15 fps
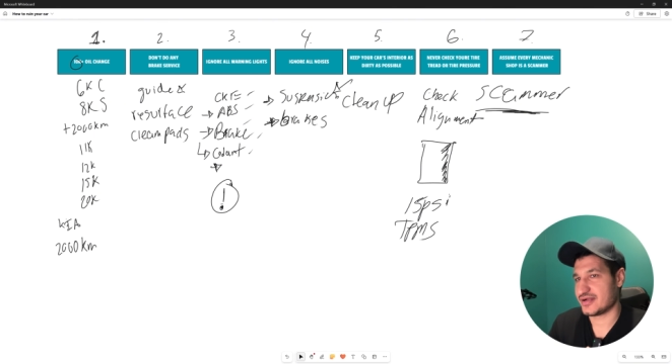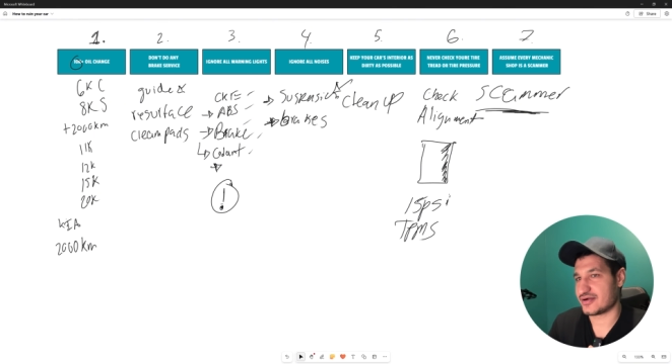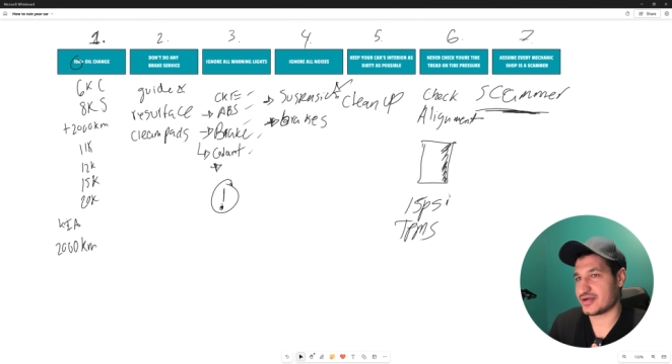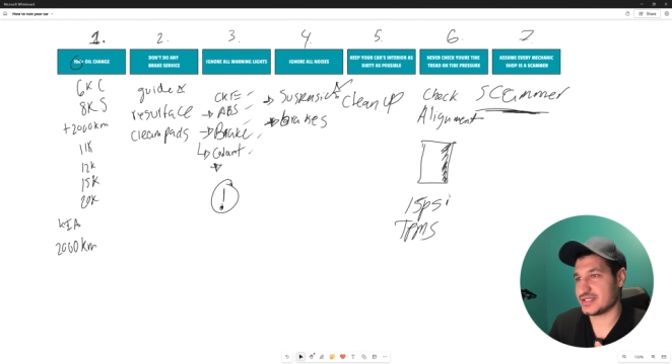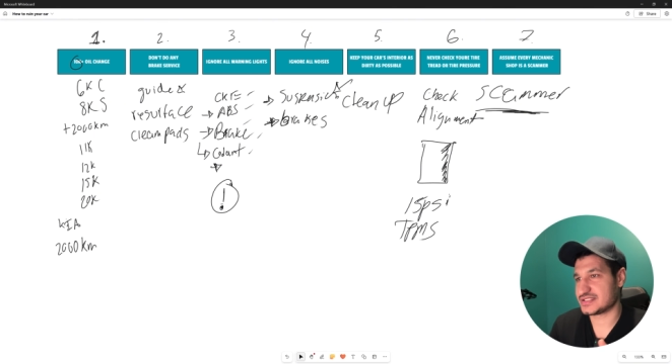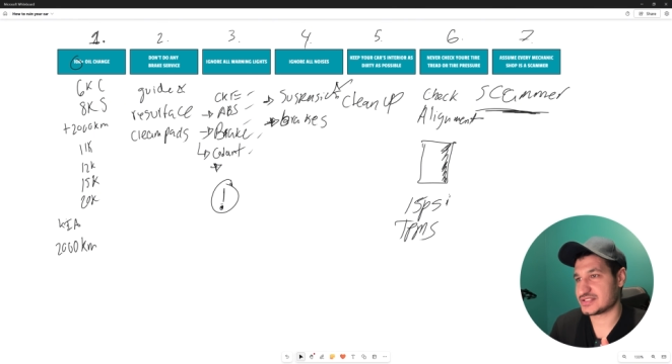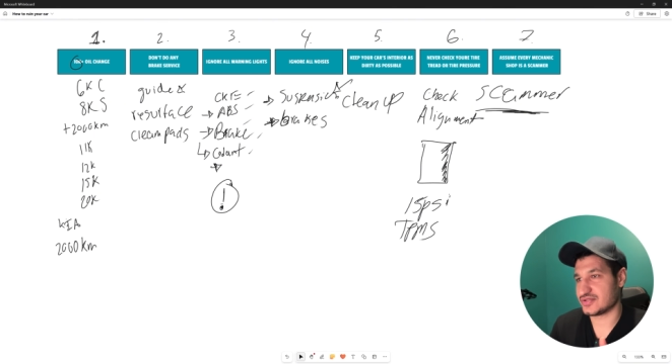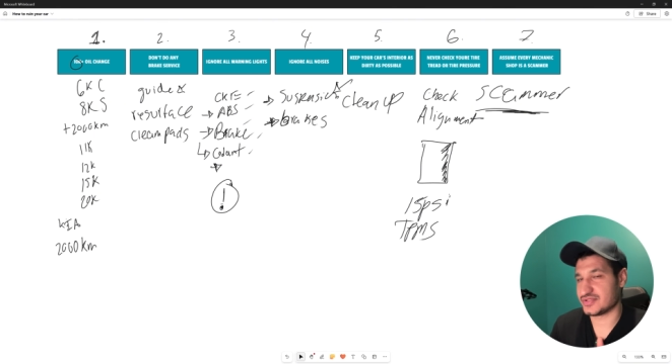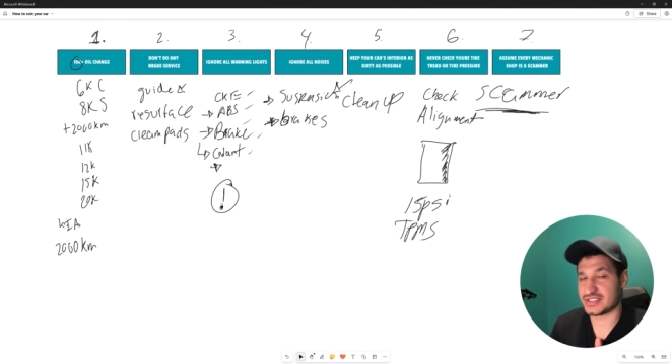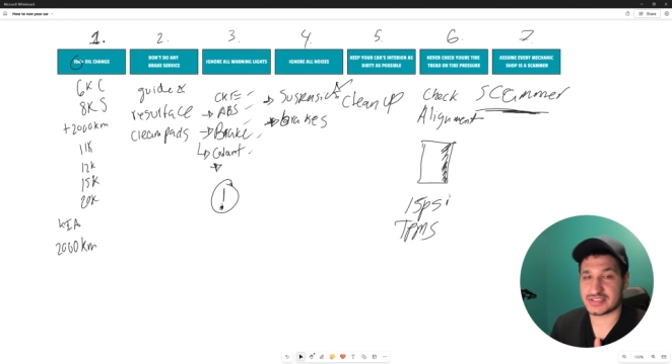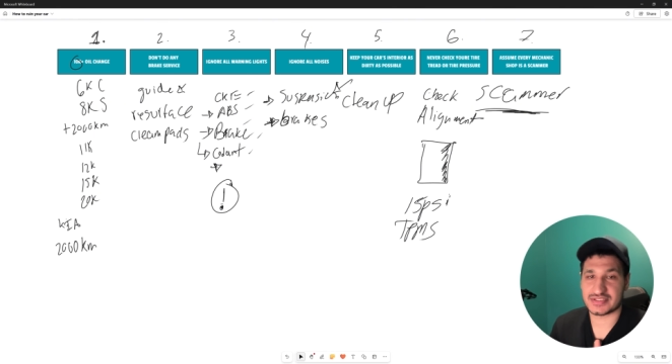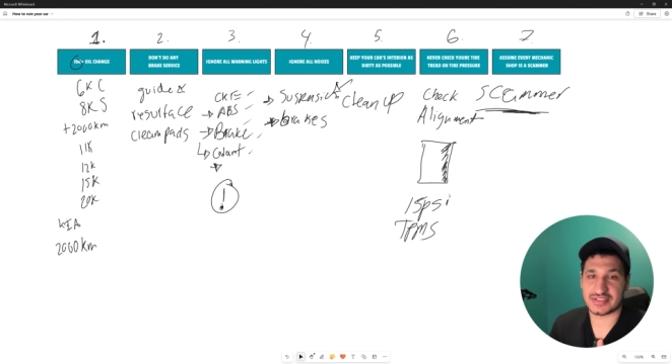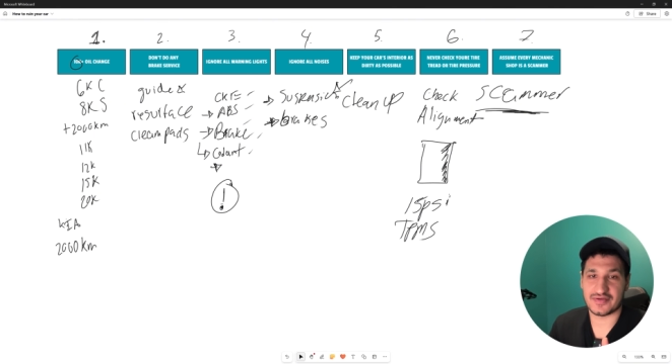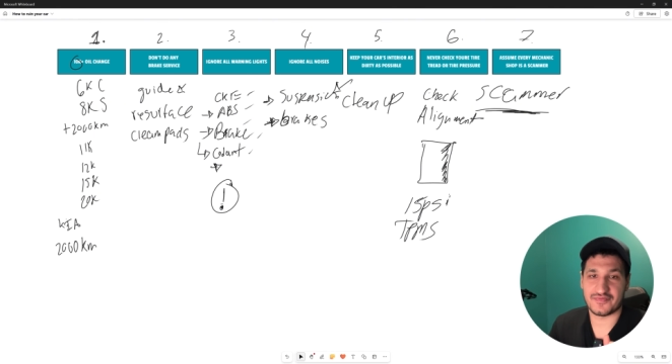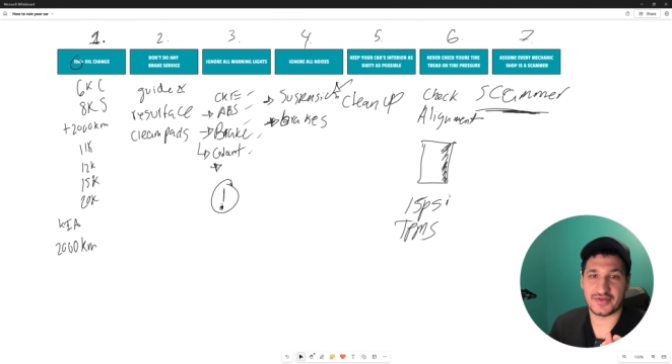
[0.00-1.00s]
All right. So
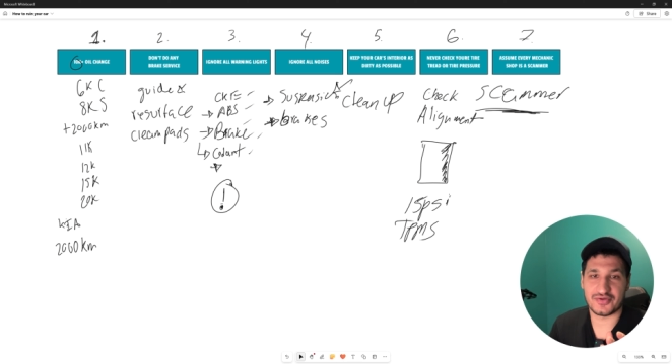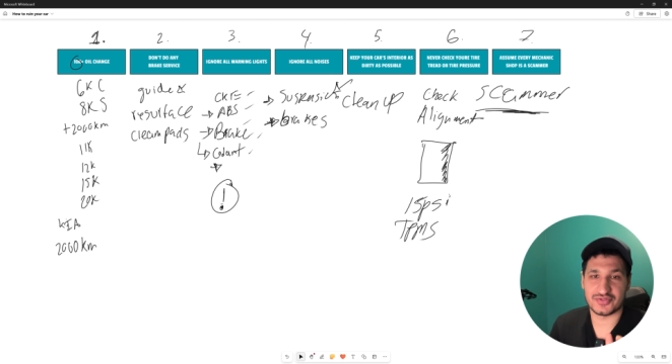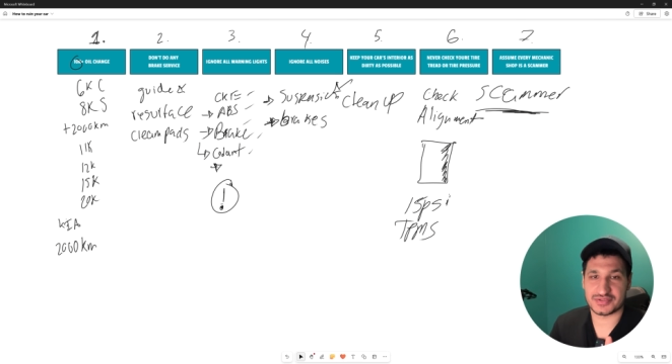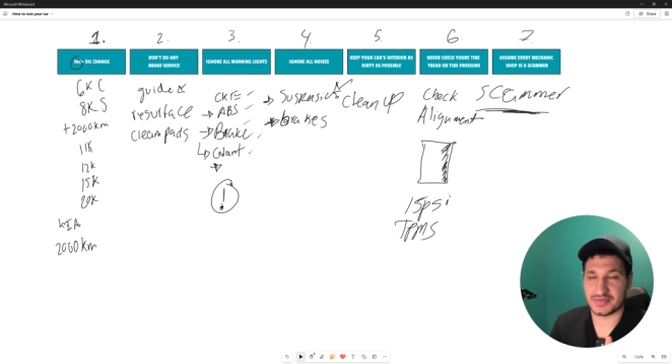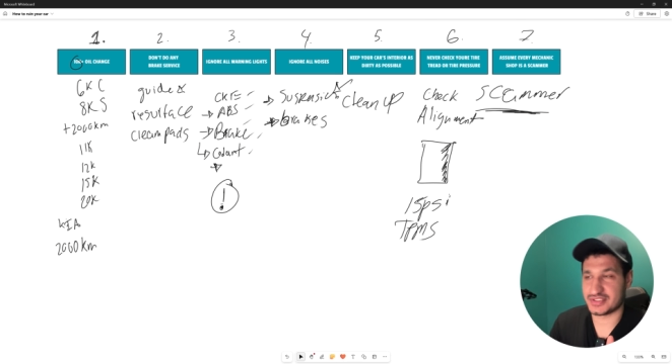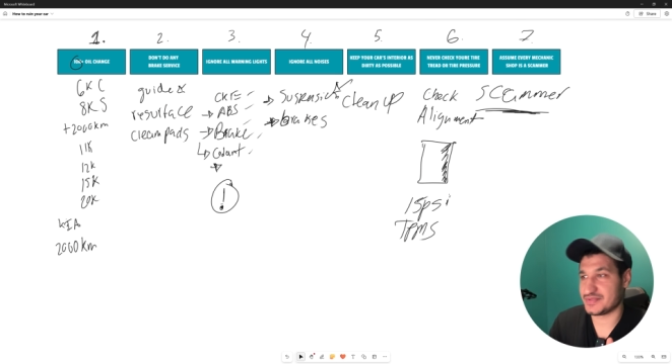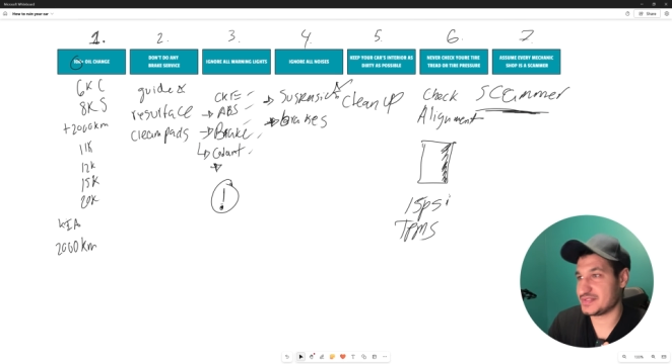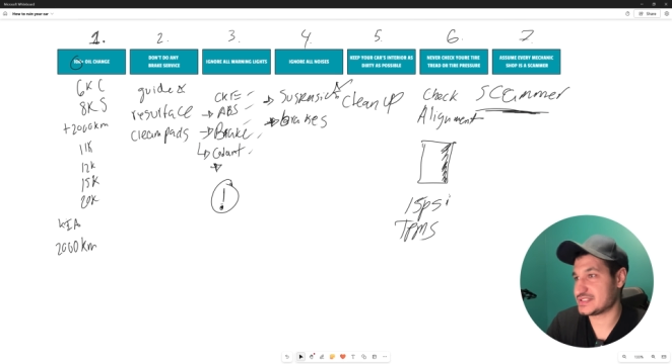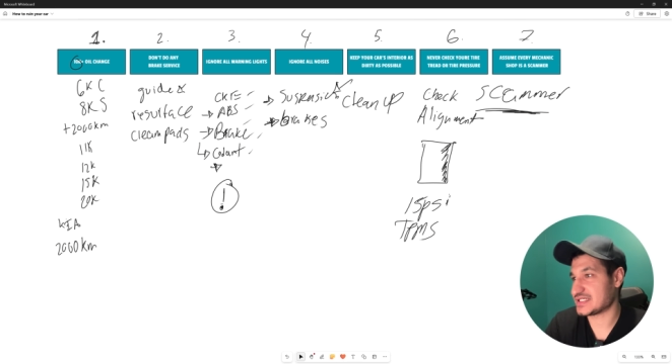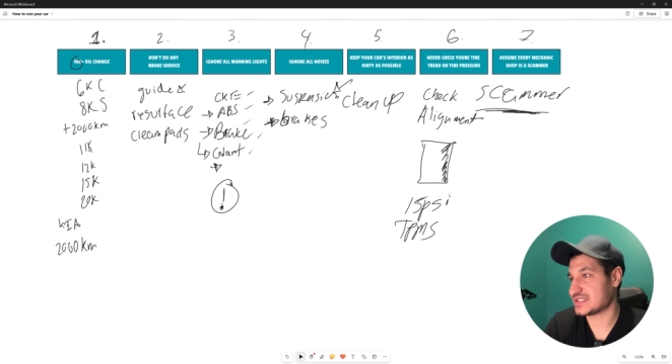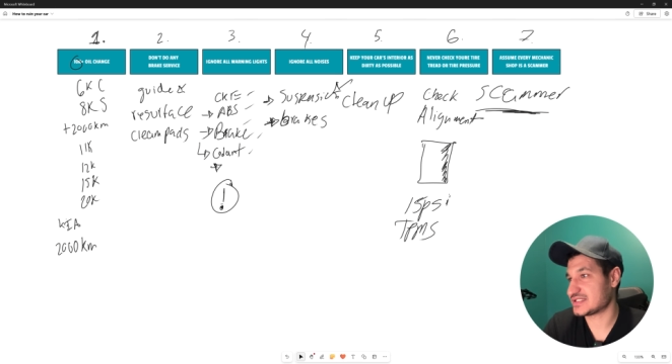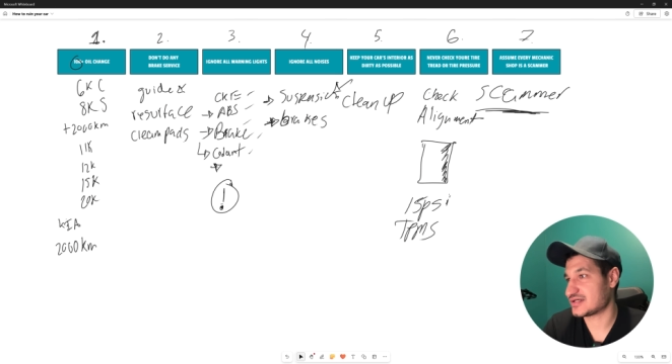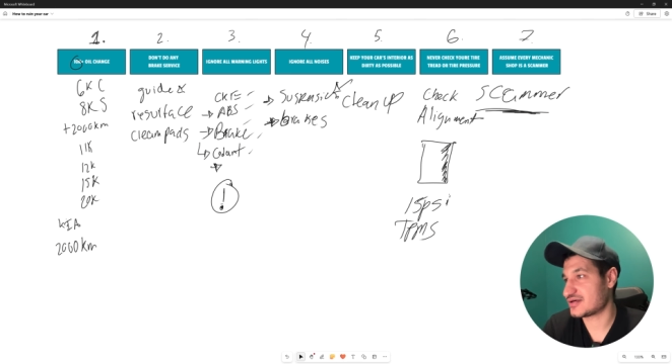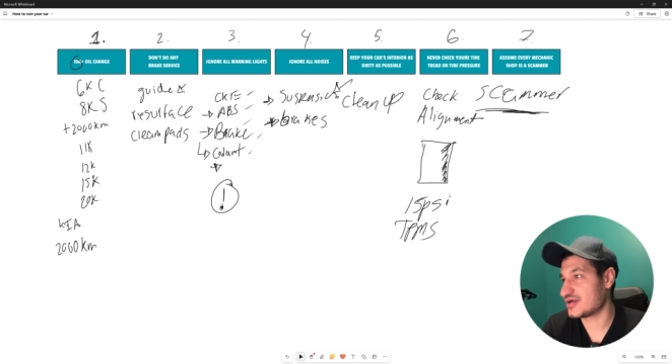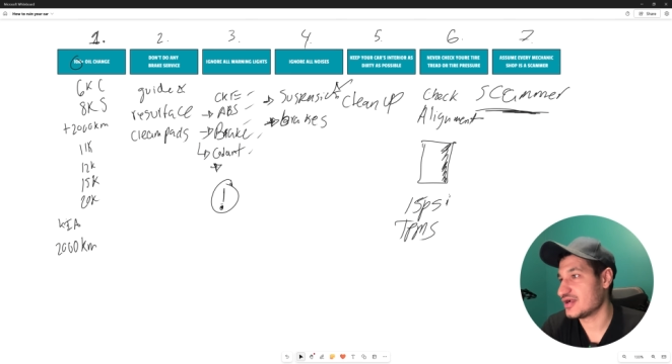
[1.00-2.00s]
this video is meant to be
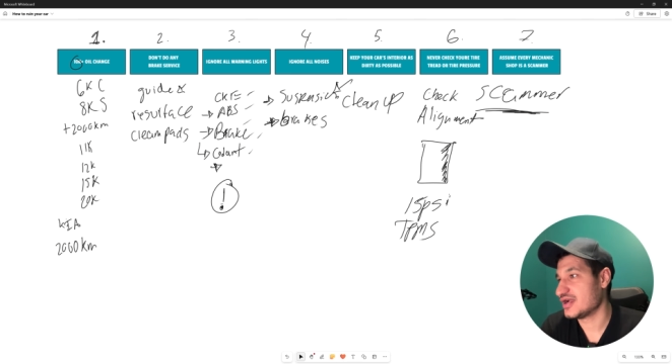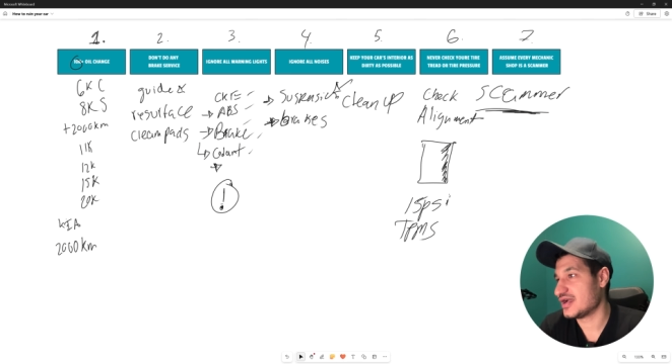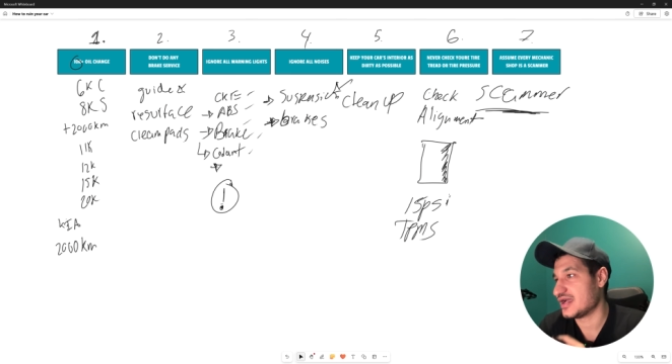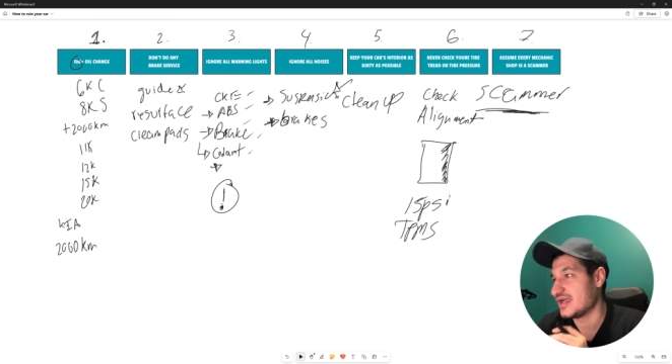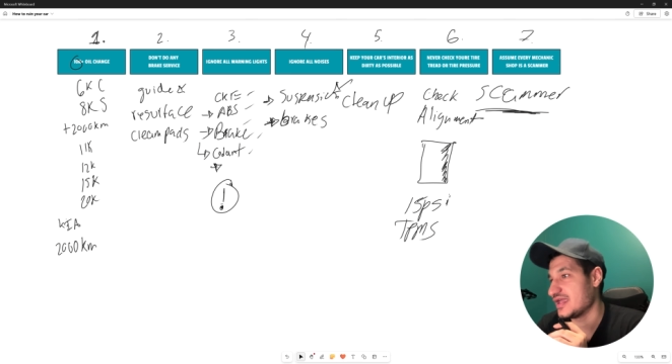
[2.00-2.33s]
satire.